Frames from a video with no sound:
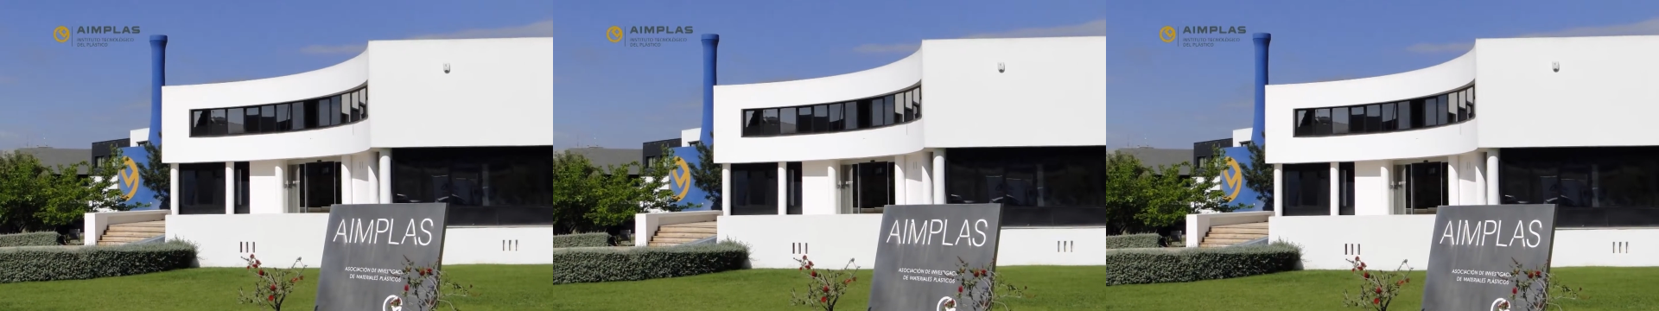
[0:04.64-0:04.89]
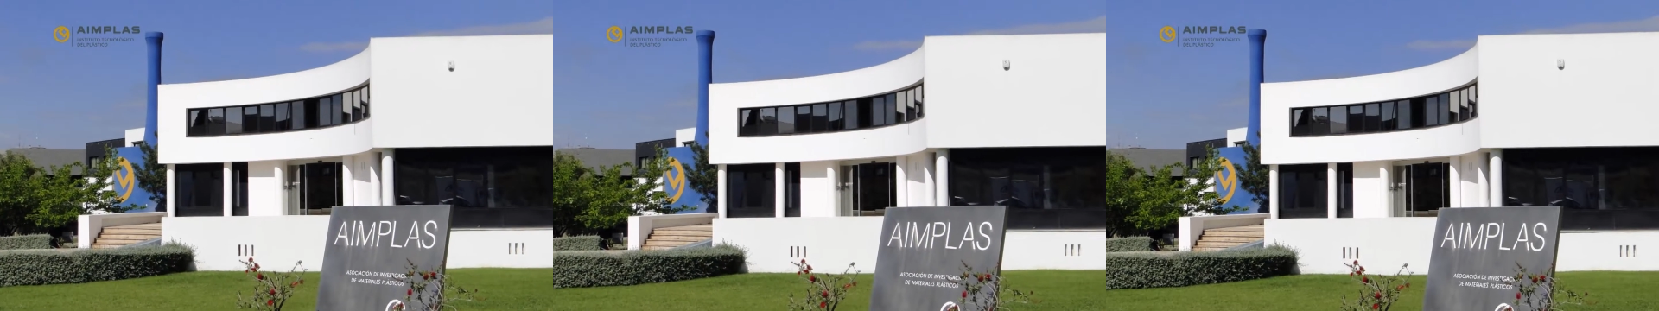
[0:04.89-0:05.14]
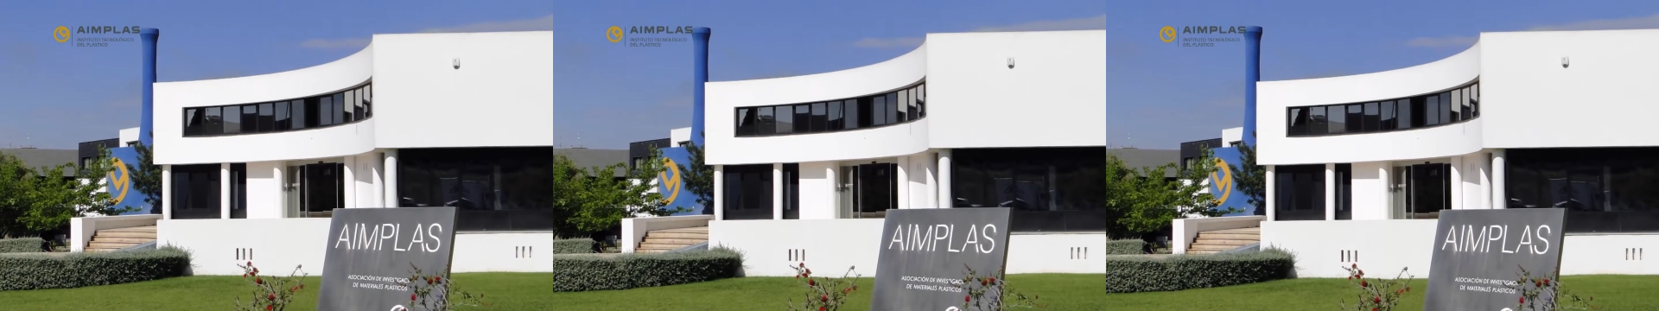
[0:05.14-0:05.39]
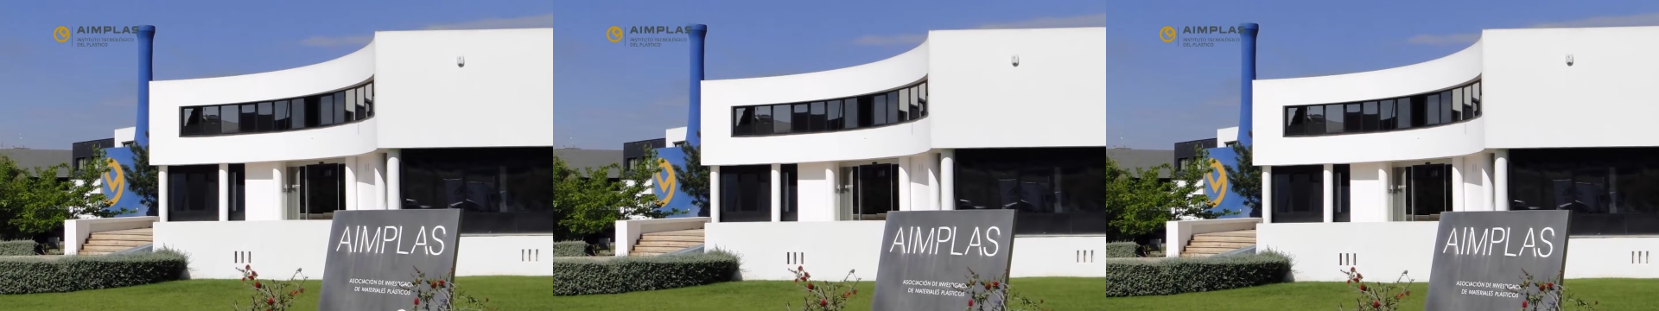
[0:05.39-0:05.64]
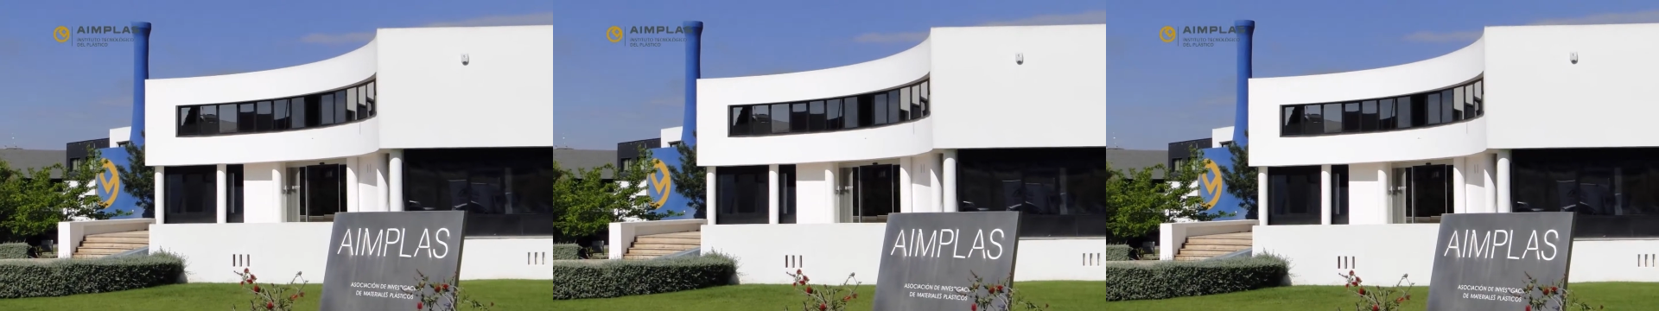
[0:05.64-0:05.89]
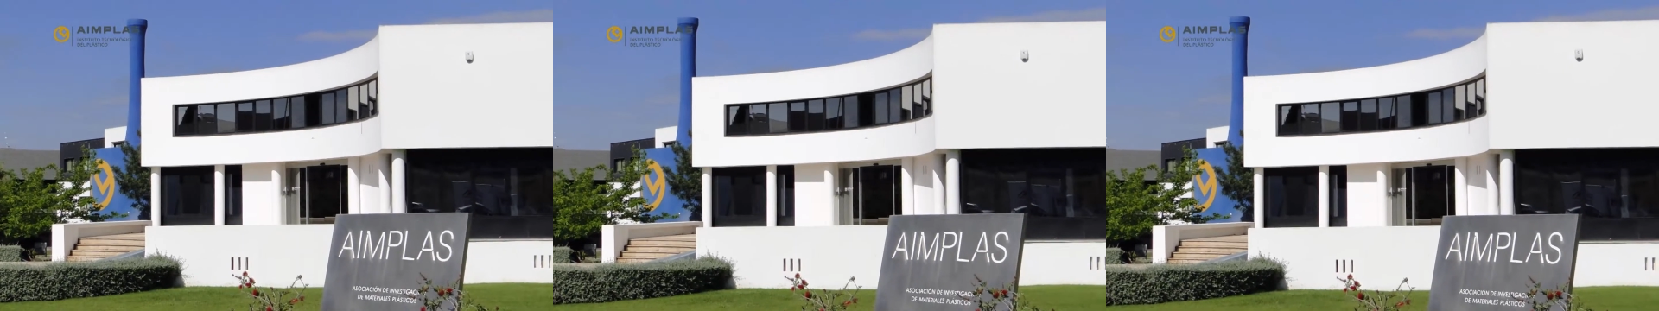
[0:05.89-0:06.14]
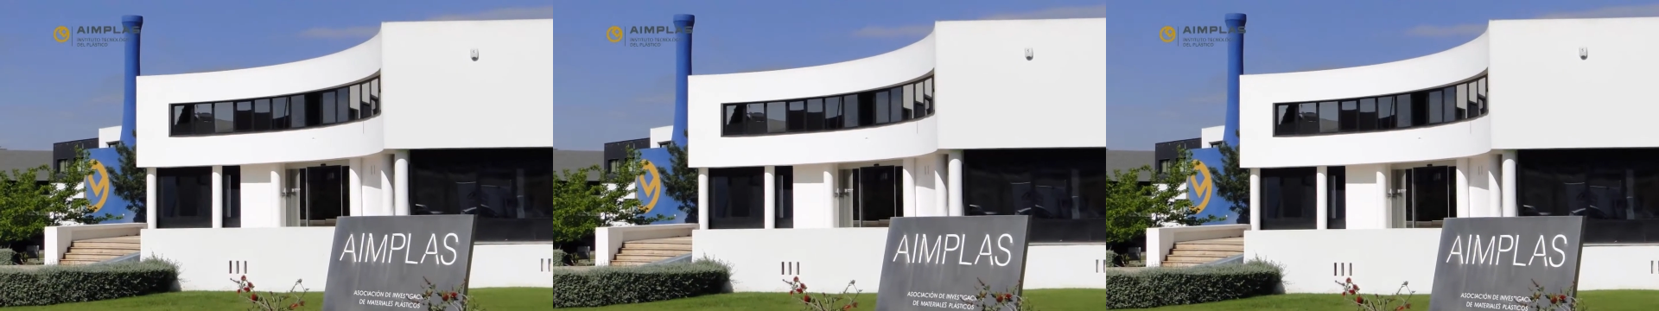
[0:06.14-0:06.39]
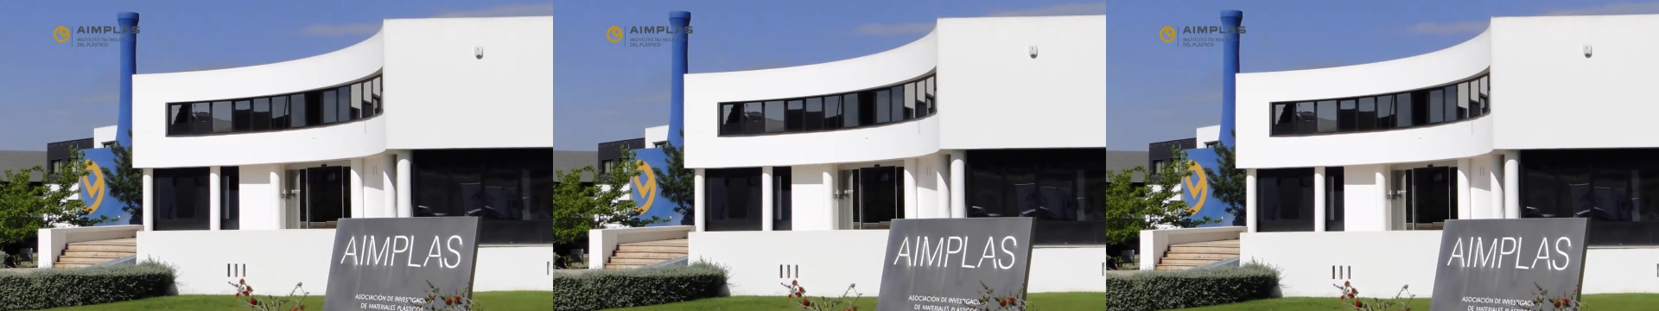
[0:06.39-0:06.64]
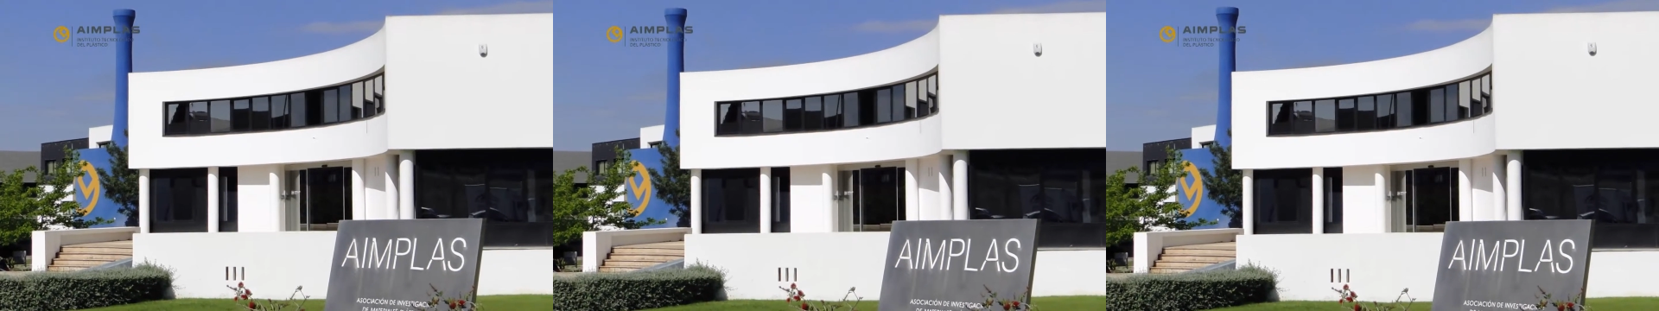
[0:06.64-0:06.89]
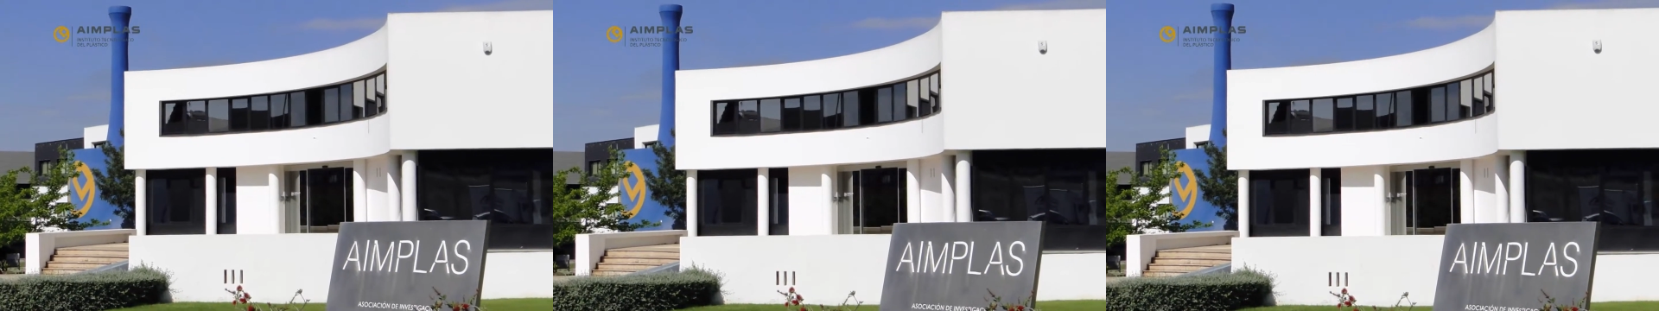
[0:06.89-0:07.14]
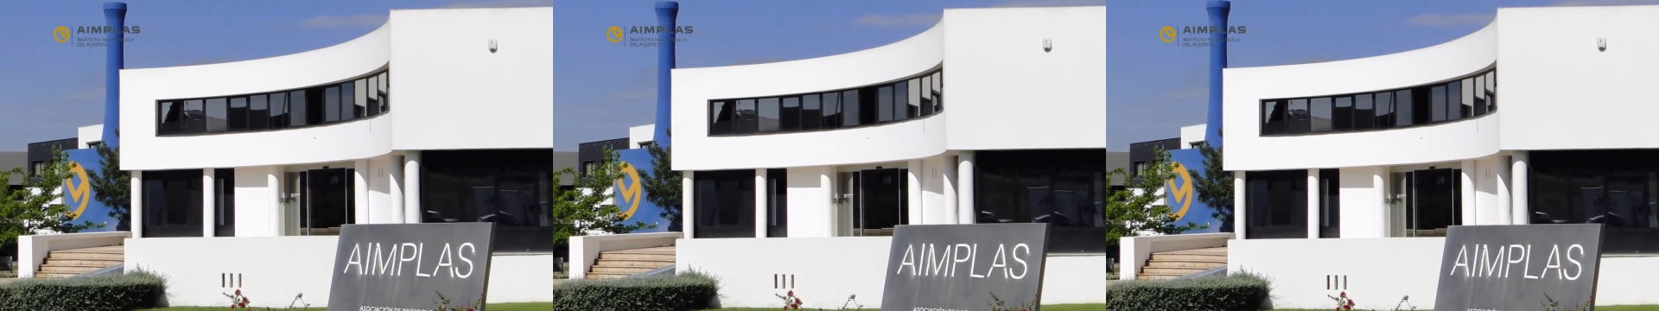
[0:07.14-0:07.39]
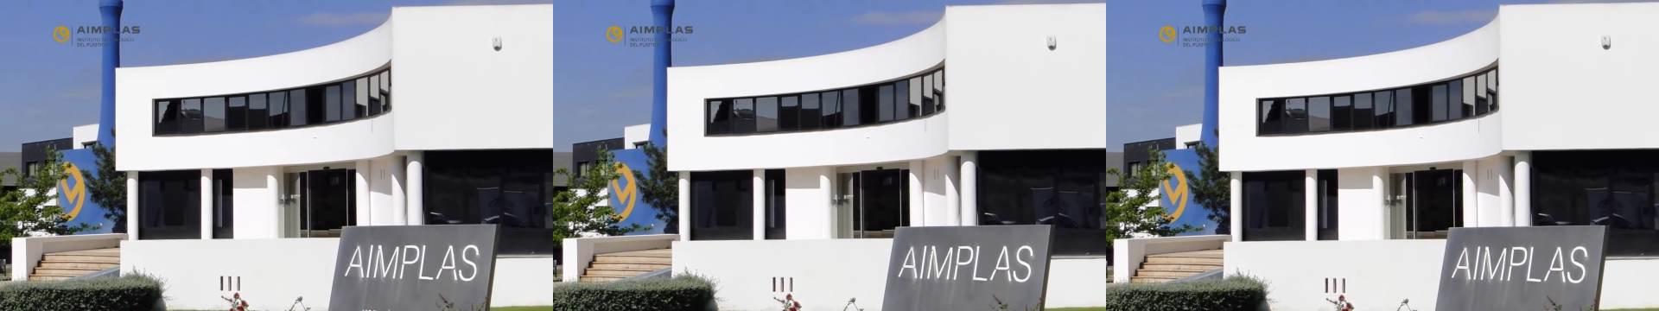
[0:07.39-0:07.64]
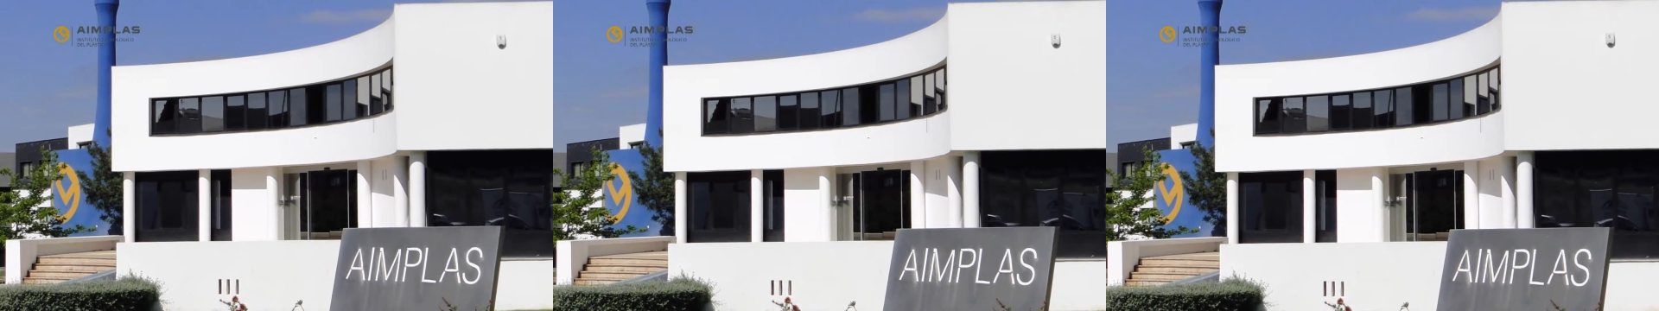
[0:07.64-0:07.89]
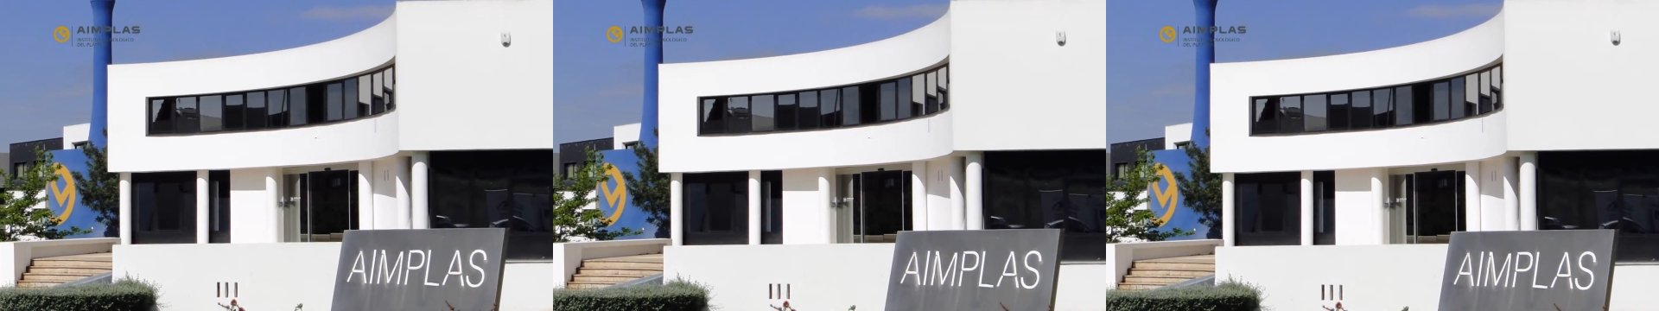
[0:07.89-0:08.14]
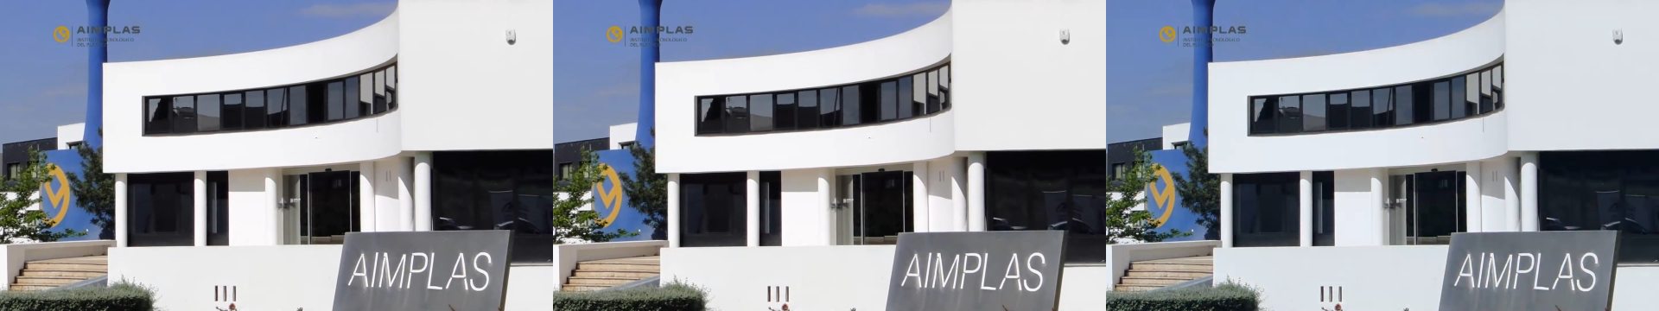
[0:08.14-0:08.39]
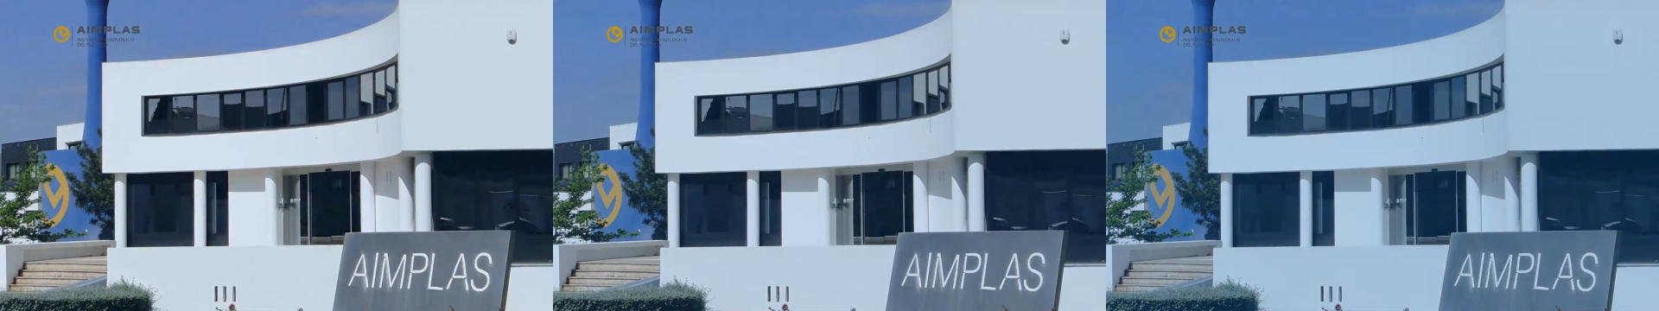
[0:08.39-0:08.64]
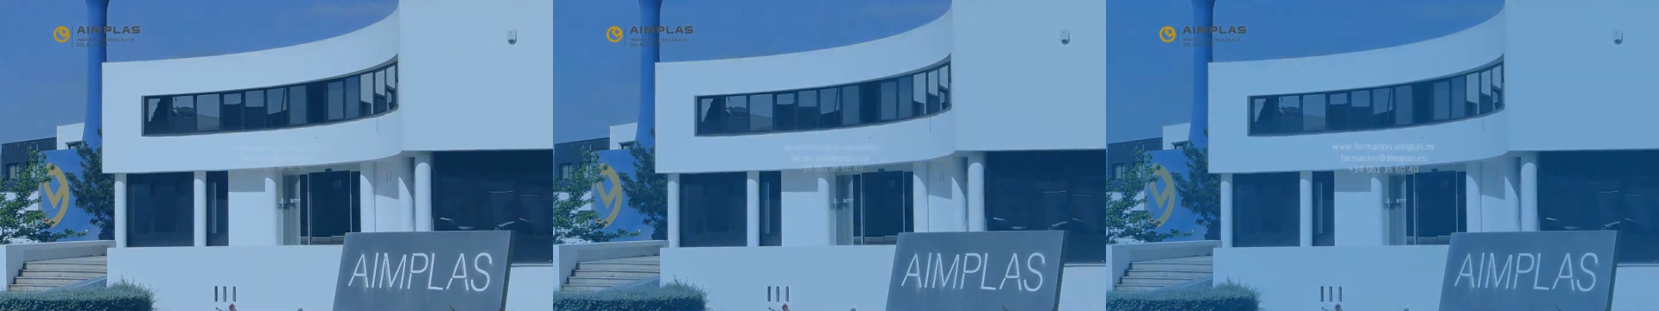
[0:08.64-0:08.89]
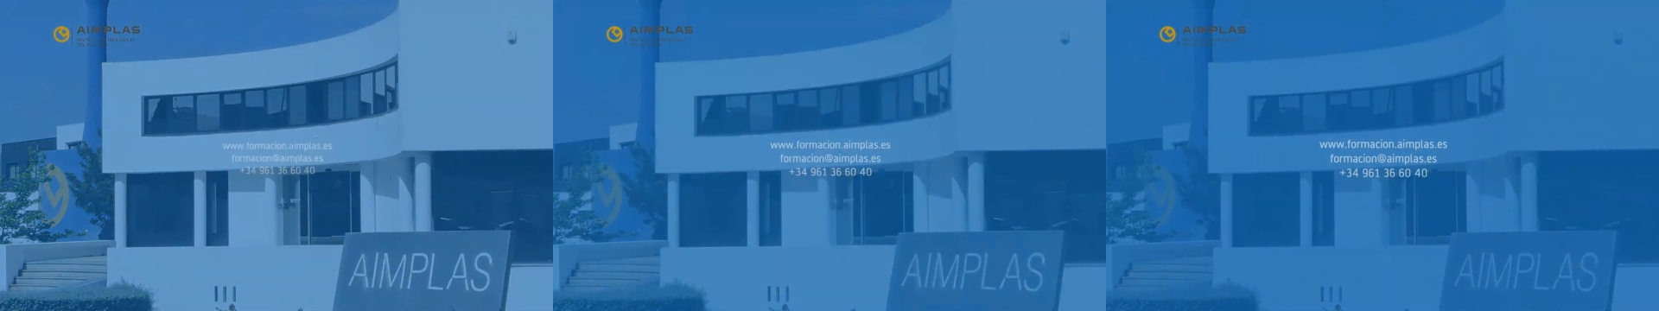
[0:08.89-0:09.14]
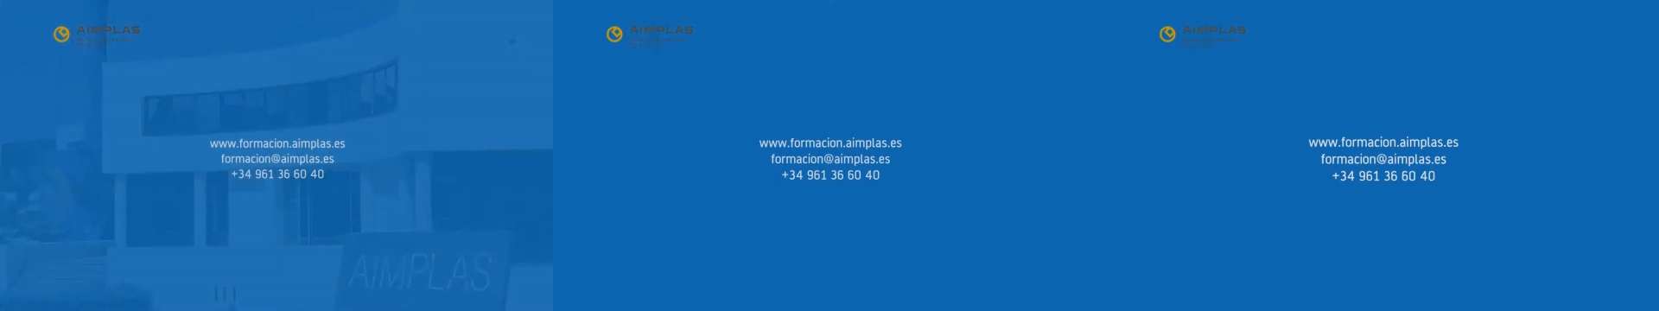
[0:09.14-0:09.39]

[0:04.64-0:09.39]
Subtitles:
[unreadable: no face in view]